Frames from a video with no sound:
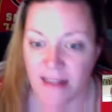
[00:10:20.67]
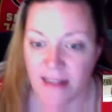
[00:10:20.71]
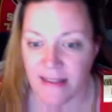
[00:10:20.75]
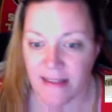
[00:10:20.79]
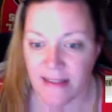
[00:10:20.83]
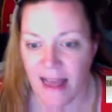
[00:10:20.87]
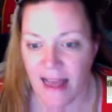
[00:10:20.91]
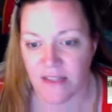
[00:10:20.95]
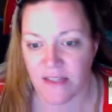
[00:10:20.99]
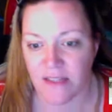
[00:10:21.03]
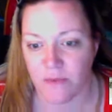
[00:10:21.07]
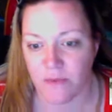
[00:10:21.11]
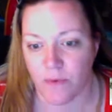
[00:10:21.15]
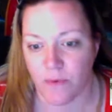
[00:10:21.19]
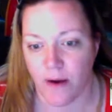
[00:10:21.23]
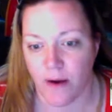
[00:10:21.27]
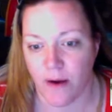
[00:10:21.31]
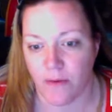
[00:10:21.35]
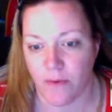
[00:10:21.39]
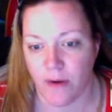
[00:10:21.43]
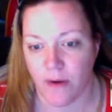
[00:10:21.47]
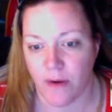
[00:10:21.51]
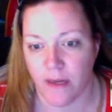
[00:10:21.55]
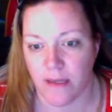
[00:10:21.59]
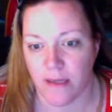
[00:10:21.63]
that's where I
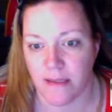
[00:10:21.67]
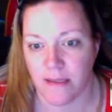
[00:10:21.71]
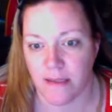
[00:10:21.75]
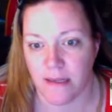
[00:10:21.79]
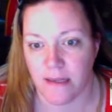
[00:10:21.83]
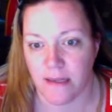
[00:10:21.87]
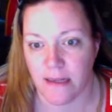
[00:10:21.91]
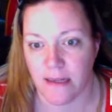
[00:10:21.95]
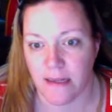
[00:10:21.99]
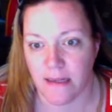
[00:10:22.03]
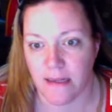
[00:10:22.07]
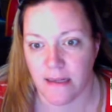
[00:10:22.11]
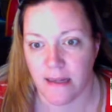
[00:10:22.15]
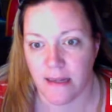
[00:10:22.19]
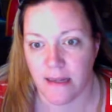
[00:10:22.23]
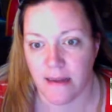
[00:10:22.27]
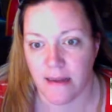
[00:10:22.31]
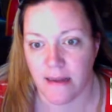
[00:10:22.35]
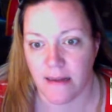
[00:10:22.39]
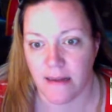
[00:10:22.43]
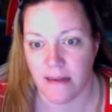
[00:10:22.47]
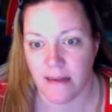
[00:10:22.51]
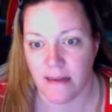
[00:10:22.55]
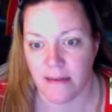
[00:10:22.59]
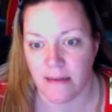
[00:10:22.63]
was.
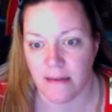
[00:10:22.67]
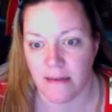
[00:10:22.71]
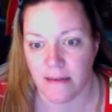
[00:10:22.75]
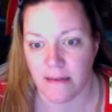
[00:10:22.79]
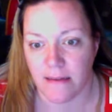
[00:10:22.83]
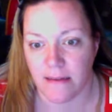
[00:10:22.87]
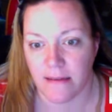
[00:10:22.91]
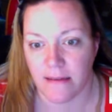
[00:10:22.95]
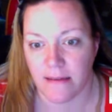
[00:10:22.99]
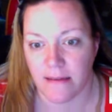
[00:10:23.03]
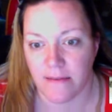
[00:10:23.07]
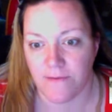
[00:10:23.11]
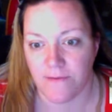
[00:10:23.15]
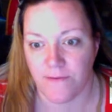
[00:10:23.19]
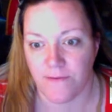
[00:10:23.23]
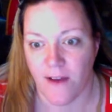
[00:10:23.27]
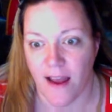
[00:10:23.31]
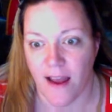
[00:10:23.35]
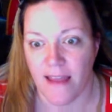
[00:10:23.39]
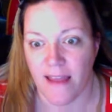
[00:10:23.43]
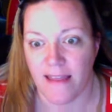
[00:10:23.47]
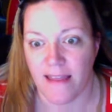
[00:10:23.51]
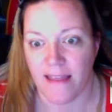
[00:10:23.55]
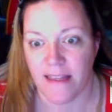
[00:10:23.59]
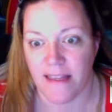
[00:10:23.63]

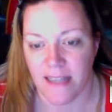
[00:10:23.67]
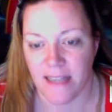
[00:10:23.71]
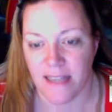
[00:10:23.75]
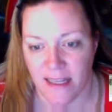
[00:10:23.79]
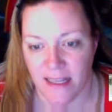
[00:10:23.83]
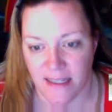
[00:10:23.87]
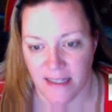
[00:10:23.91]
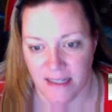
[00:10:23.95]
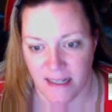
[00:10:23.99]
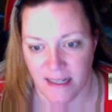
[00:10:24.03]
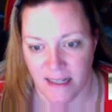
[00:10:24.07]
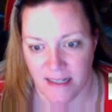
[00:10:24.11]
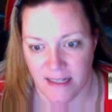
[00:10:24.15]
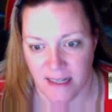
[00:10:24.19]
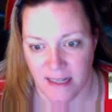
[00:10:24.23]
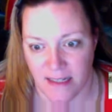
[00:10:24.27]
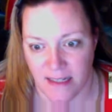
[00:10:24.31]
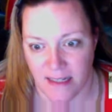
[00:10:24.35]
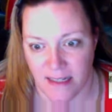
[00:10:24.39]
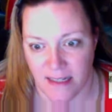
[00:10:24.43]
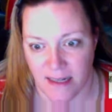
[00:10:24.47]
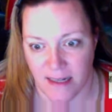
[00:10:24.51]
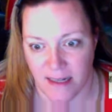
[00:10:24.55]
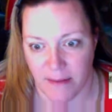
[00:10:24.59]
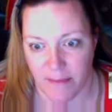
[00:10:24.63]
Find the test
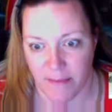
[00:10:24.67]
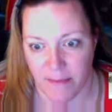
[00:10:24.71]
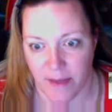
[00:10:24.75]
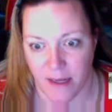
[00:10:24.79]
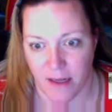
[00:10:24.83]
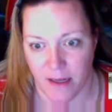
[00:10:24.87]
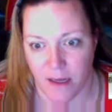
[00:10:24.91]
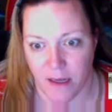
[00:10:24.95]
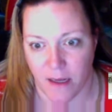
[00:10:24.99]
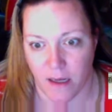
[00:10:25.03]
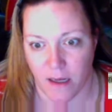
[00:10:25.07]
statistic. I'm like,